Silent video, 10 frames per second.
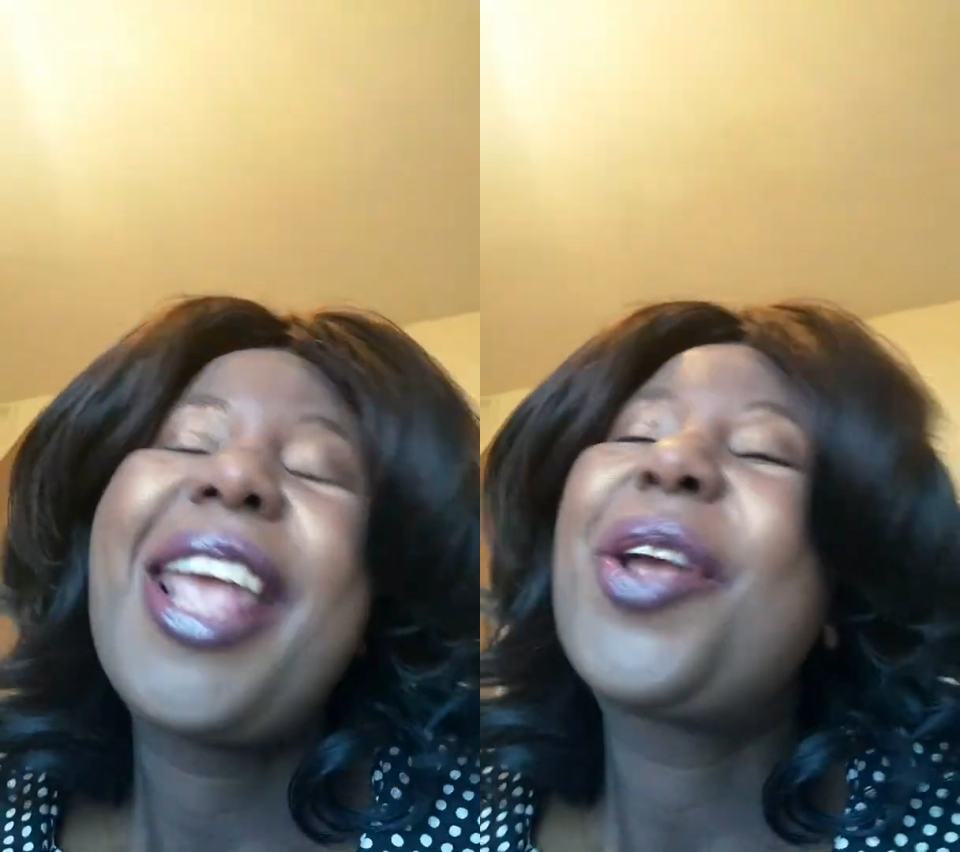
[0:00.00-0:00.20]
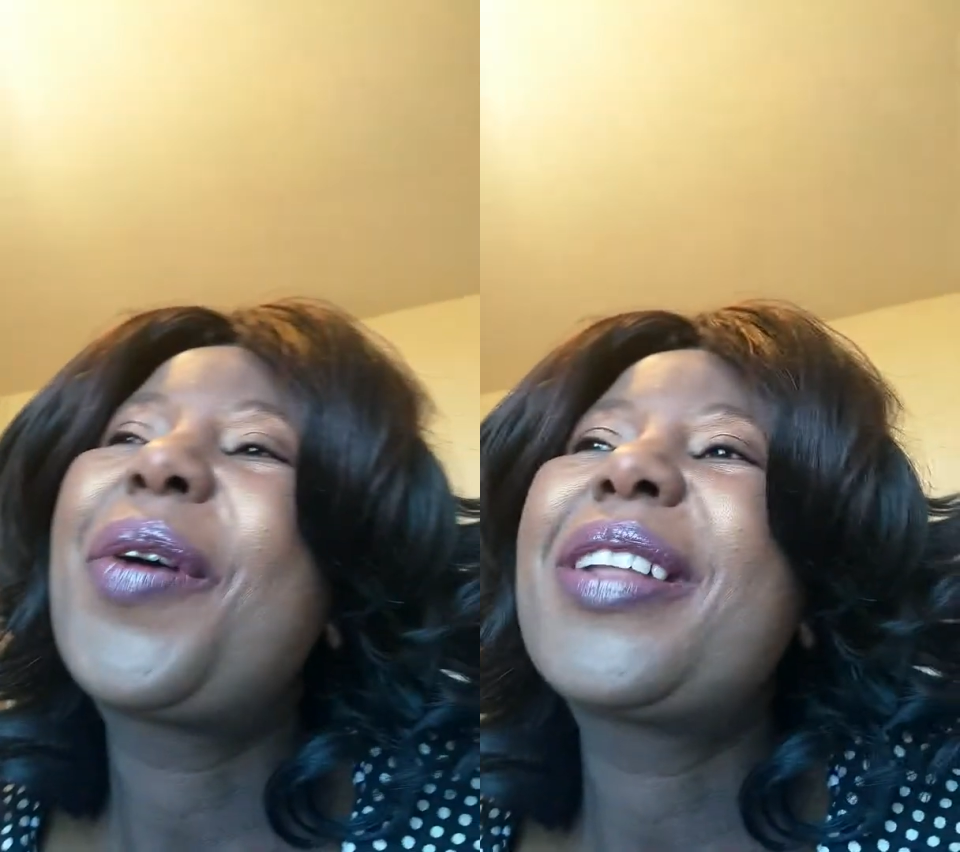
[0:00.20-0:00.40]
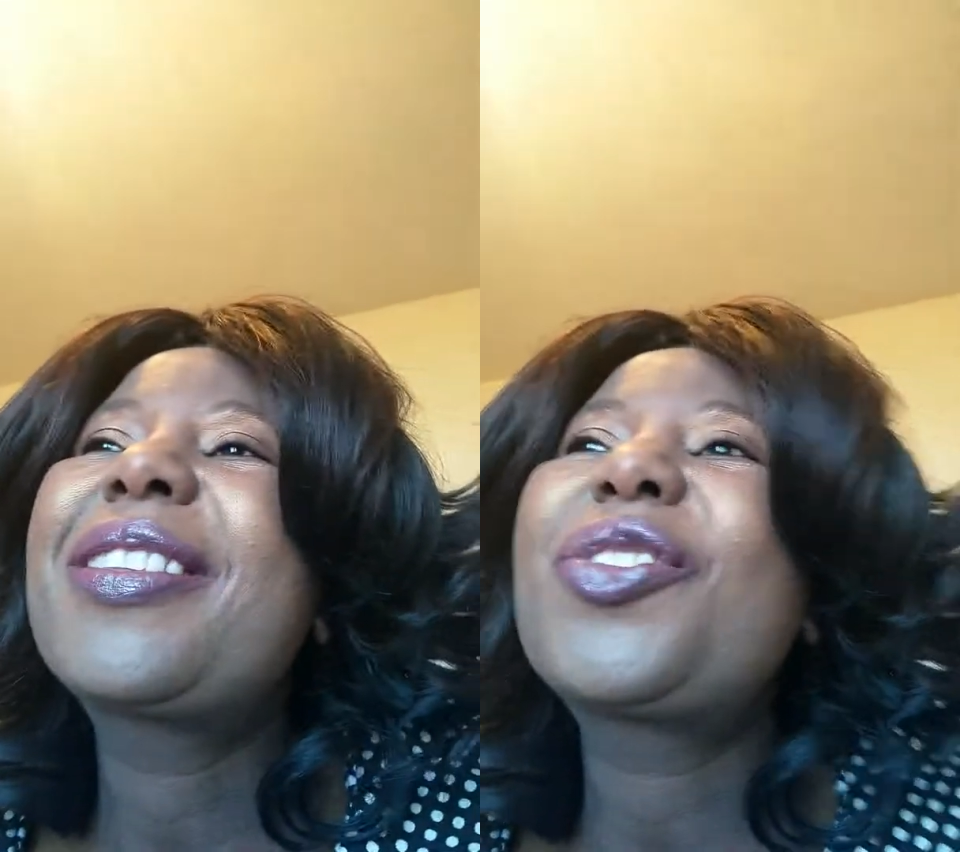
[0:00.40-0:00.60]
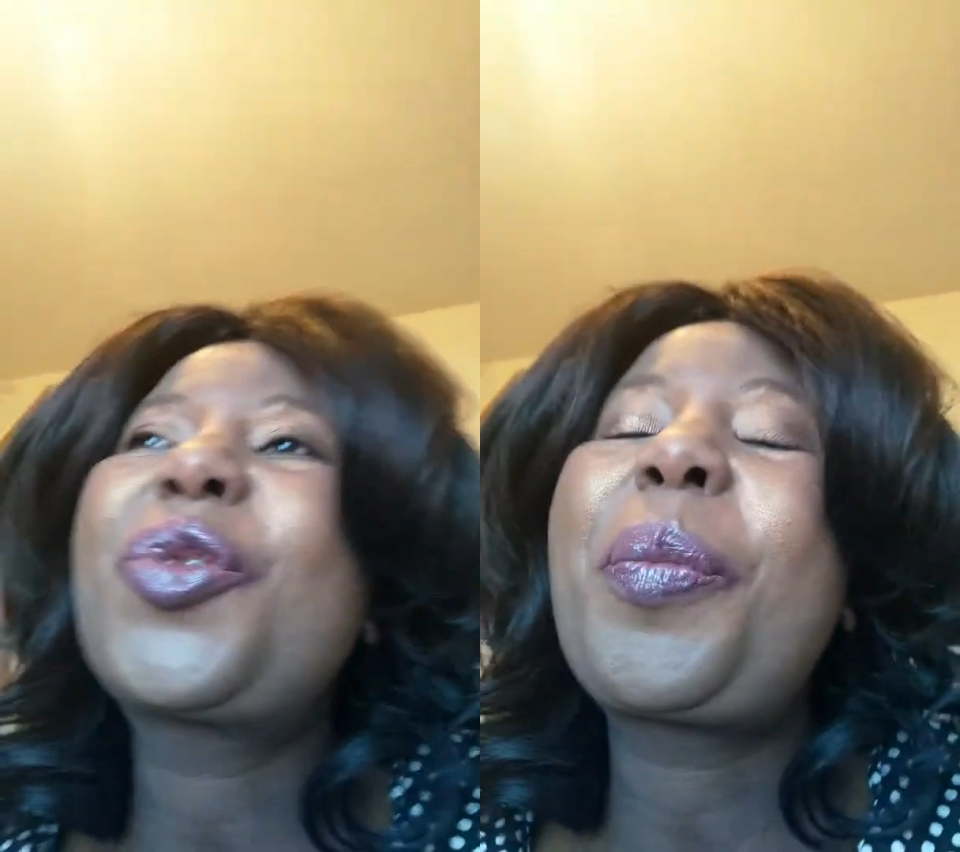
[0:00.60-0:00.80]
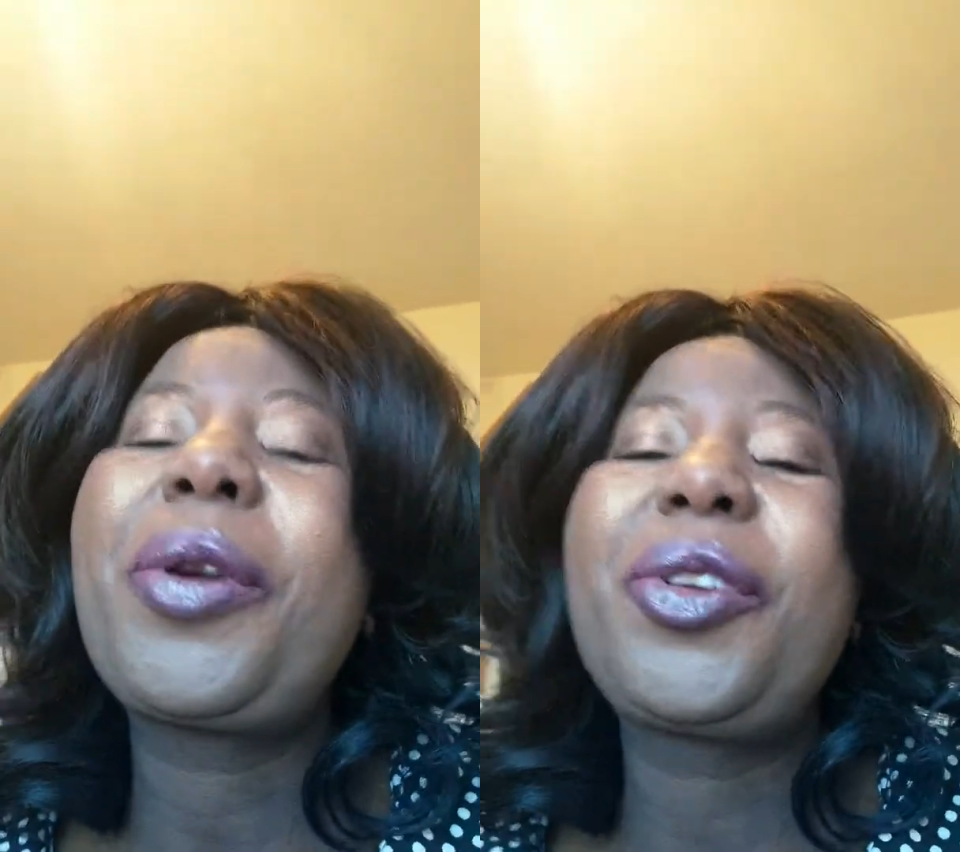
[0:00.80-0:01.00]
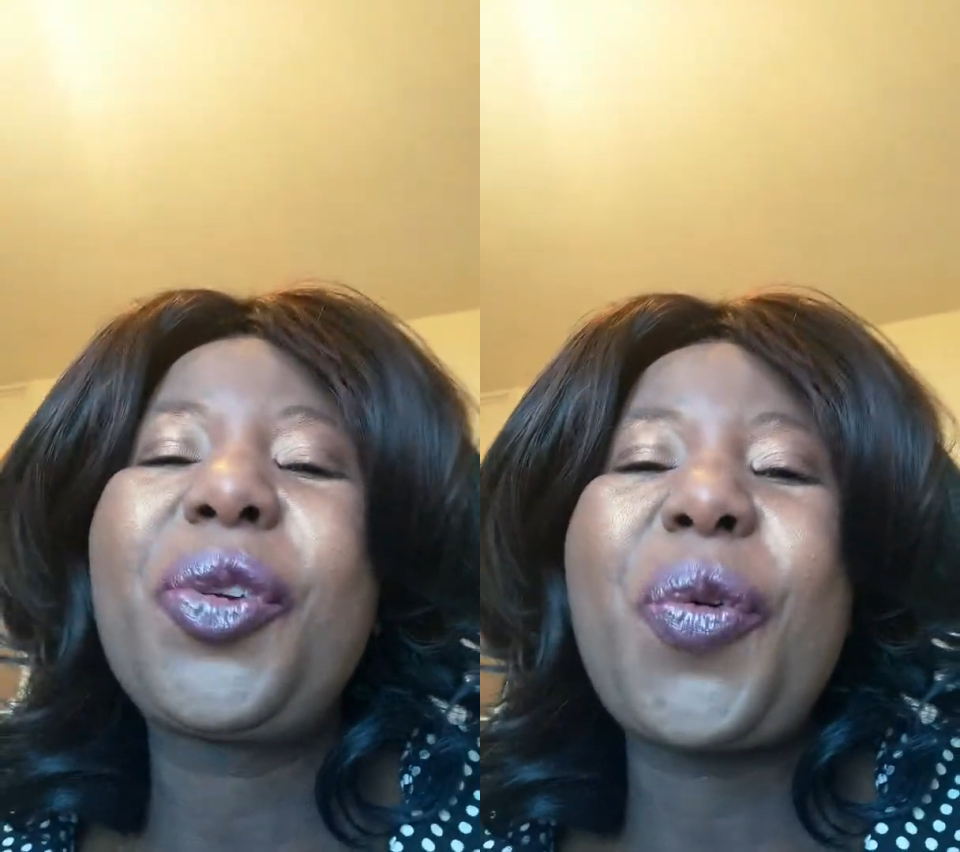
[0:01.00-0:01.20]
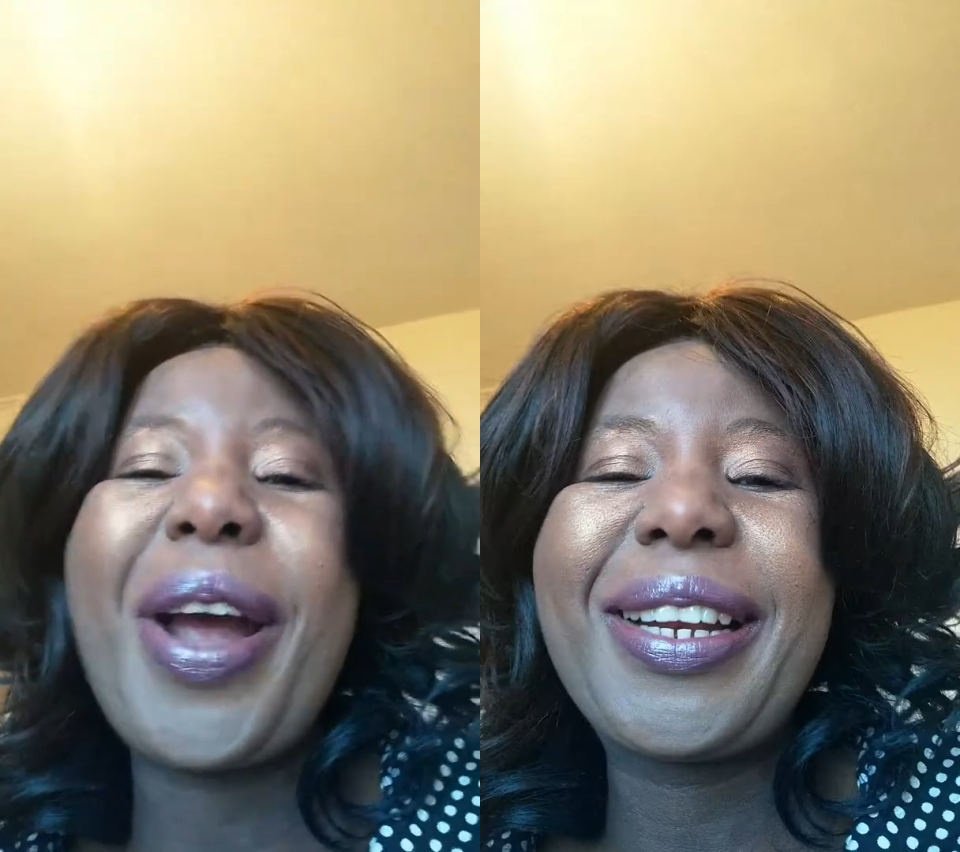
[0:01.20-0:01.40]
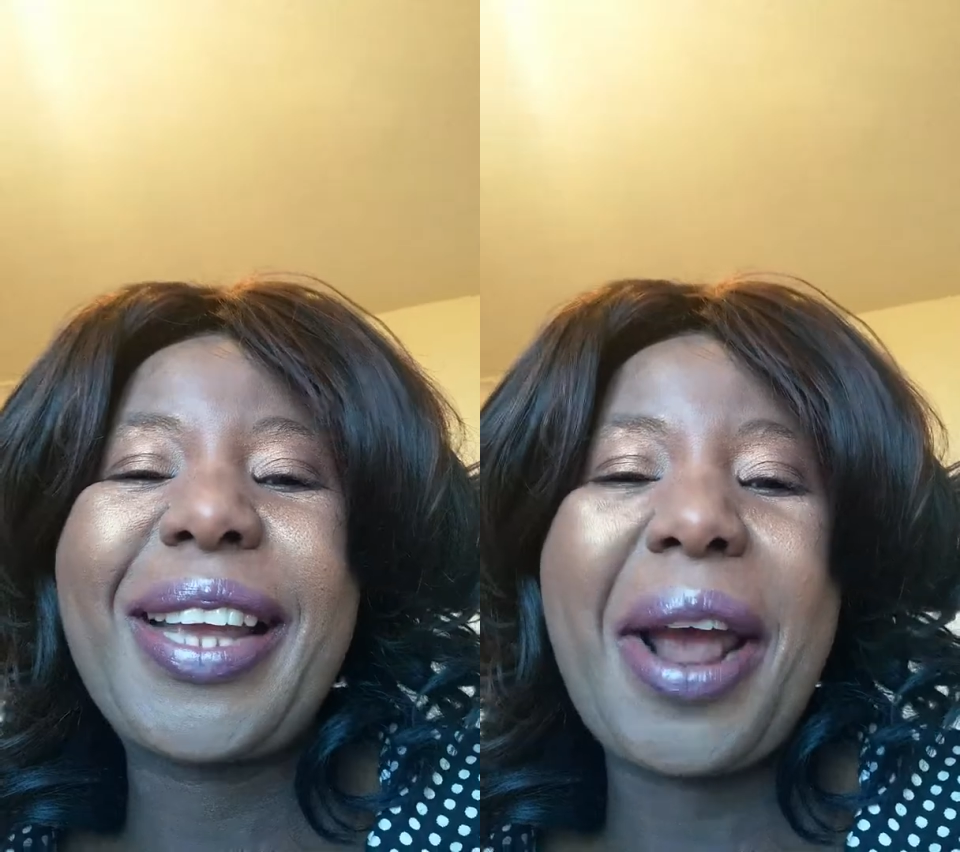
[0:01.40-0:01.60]
He wants us to put on
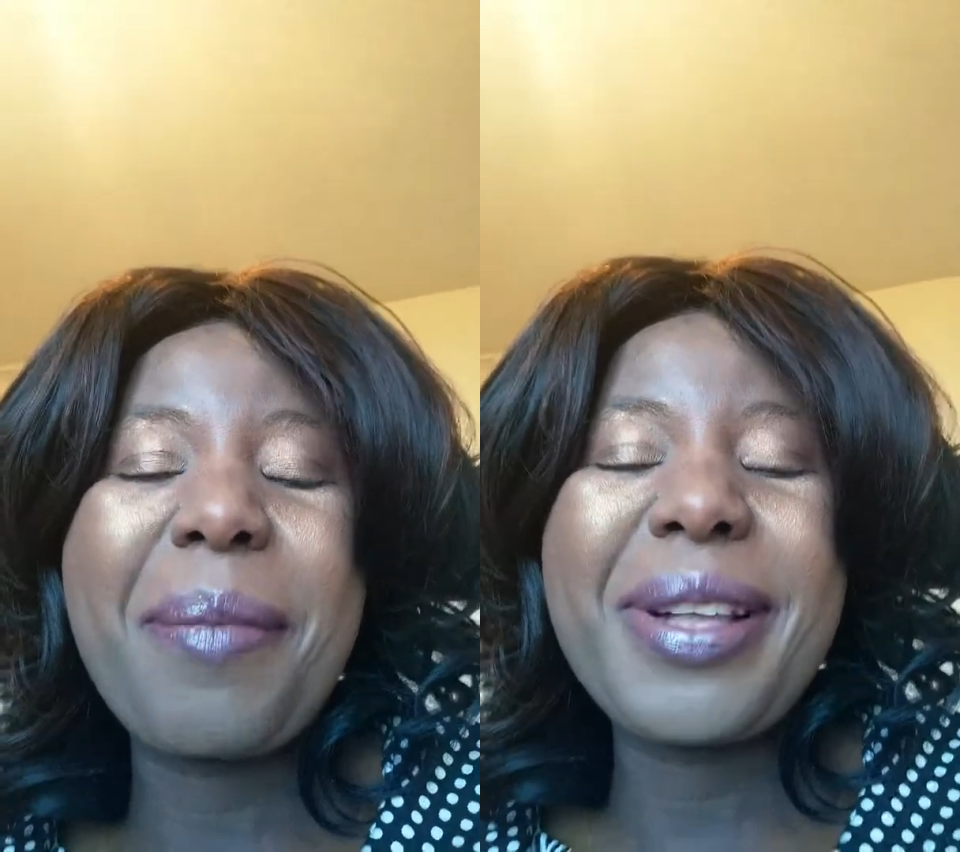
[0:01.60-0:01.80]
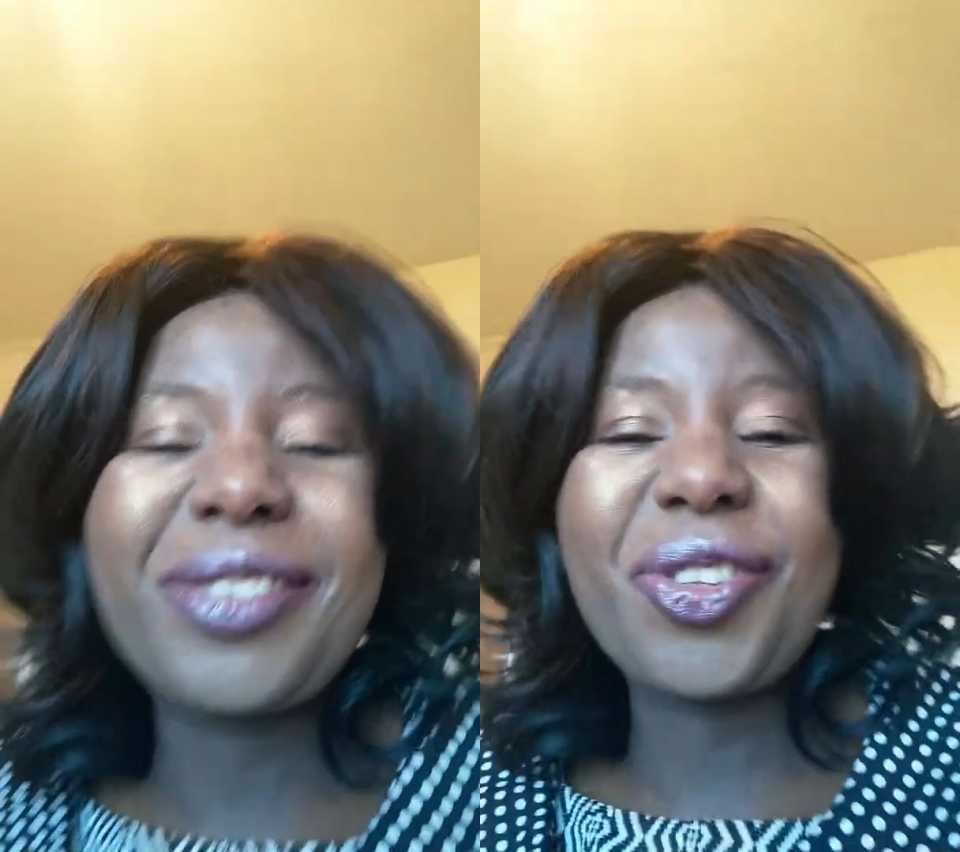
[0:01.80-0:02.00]
white garments